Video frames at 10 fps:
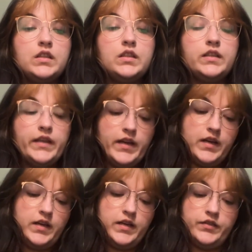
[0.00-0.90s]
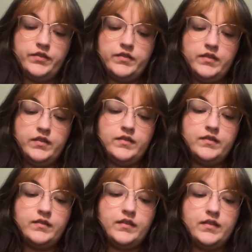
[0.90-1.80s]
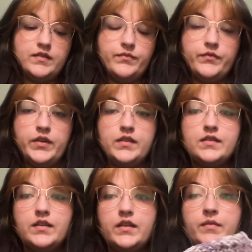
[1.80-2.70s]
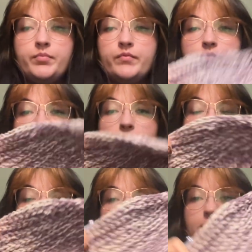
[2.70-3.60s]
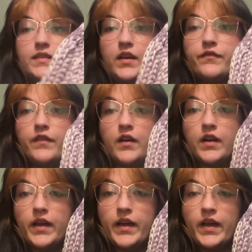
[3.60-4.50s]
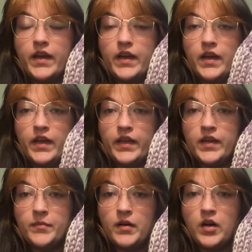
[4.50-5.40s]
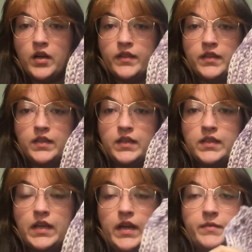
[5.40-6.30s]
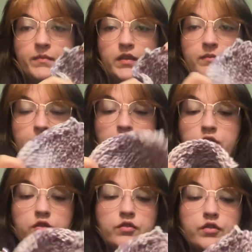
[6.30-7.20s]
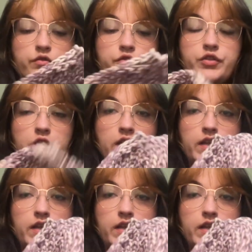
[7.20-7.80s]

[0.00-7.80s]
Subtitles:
yeah, I just need to get some freaking sleep. But this is how far I am on the 9mm crochet